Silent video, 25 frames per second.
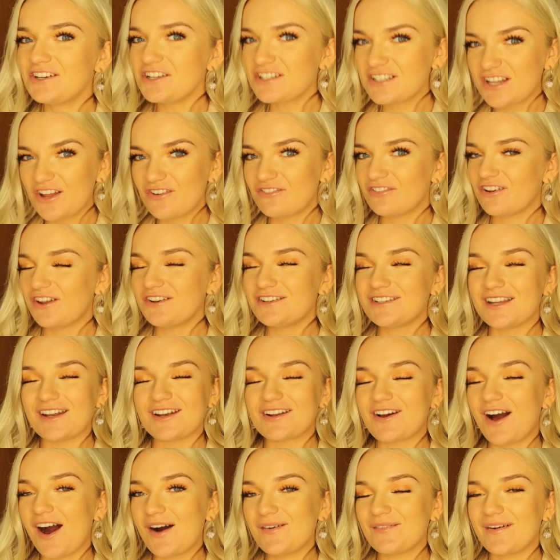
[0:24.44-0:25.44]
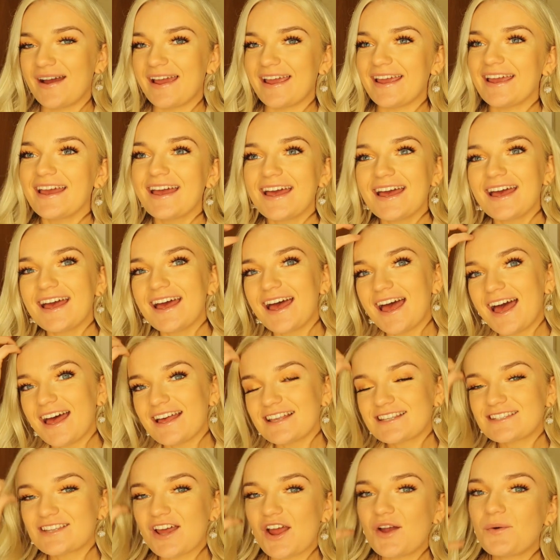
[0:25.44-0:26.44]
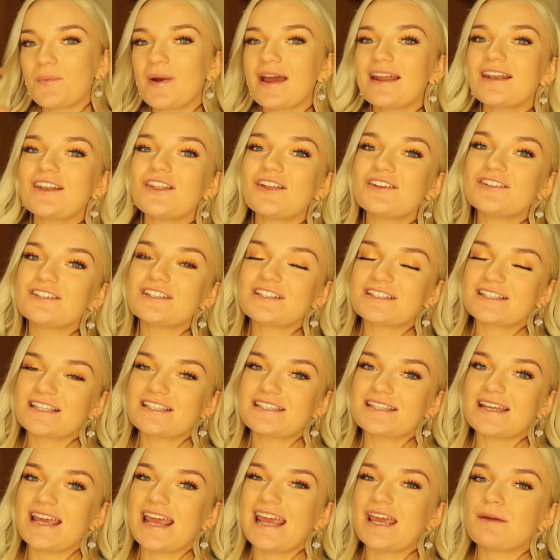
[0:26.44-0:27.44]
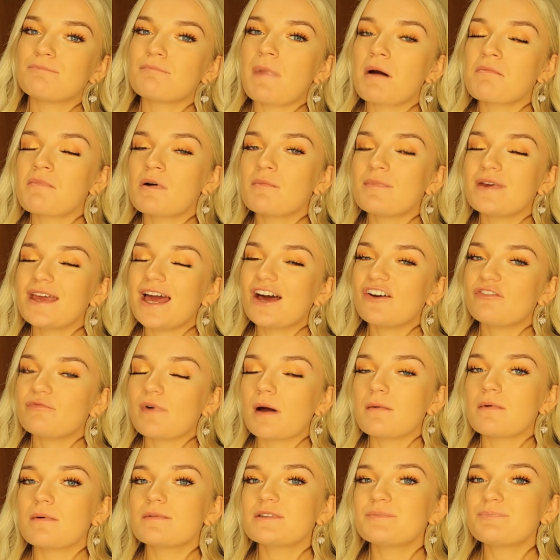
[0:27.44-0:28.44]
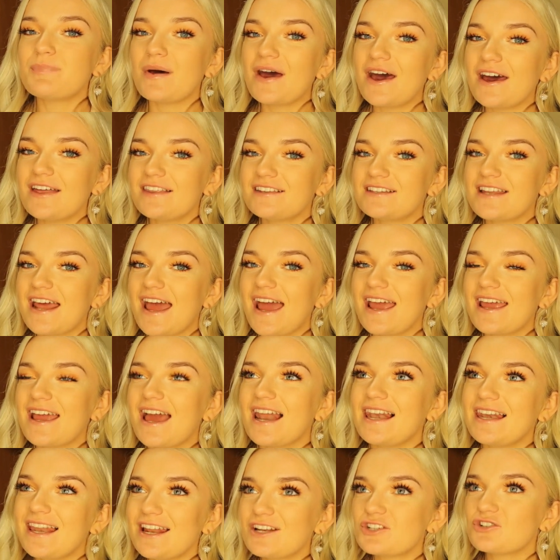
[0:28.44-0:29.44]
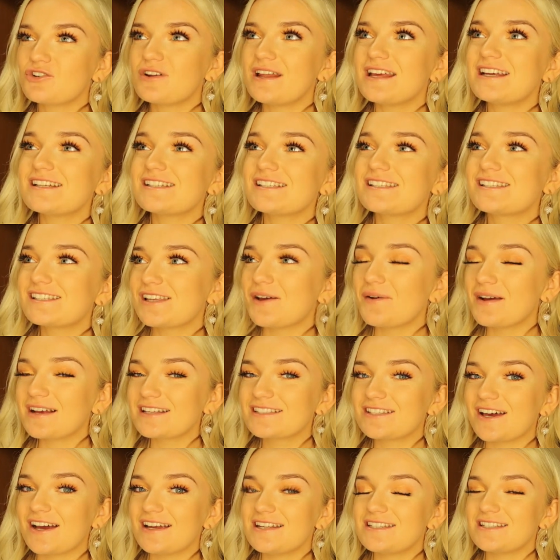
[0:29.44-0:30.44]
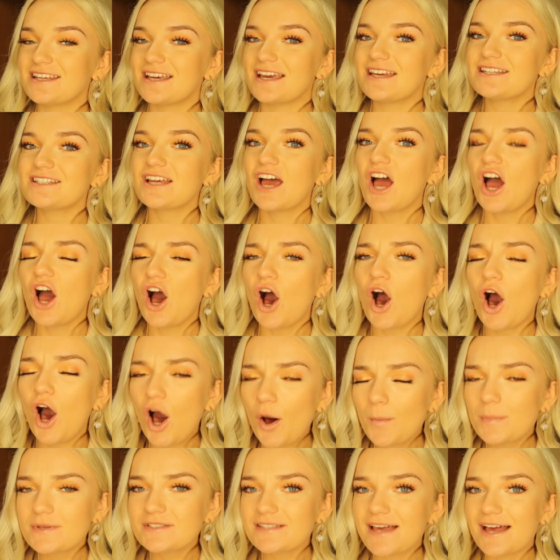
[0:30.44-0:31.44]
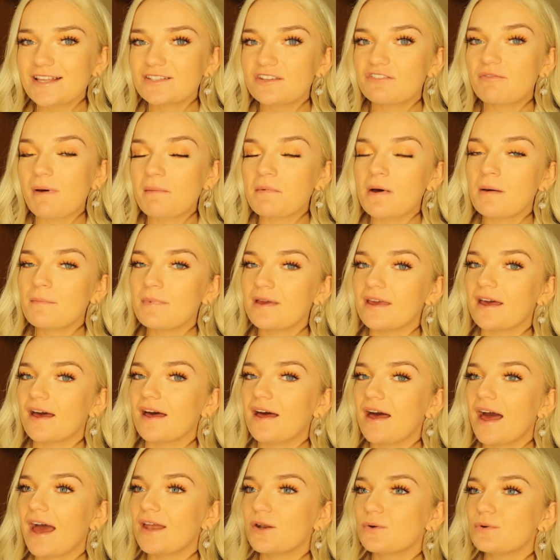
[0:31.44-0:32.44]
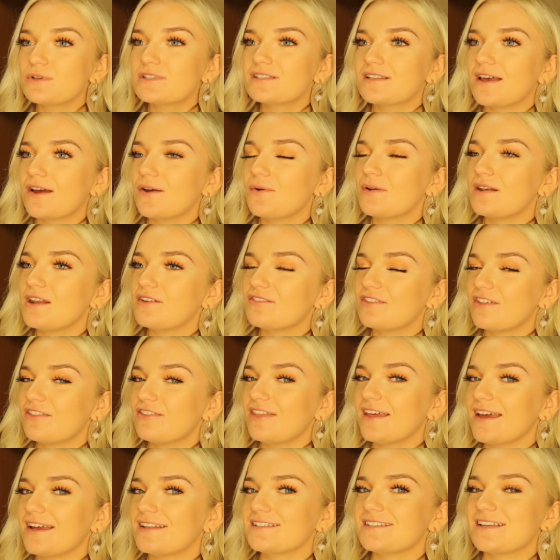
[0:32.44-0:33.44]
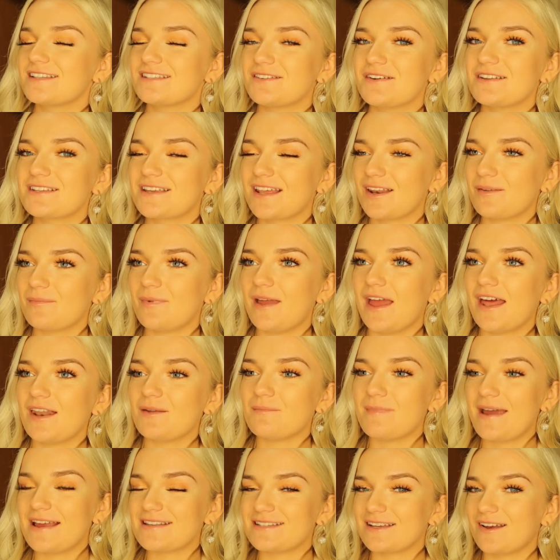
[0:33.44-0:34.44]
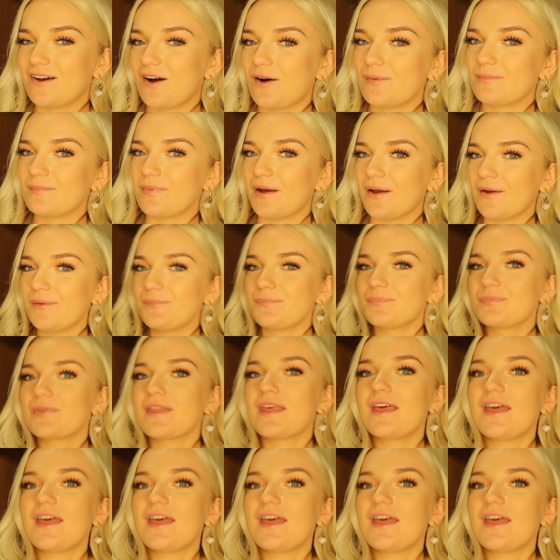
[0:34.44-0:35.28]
I just love London and can't wait. So we're in London to see Mamma Mia for my mum's birthday. Literally so excited, obsessed with Mamma Mia and also love the theatre, so it's going to be an amazing combo.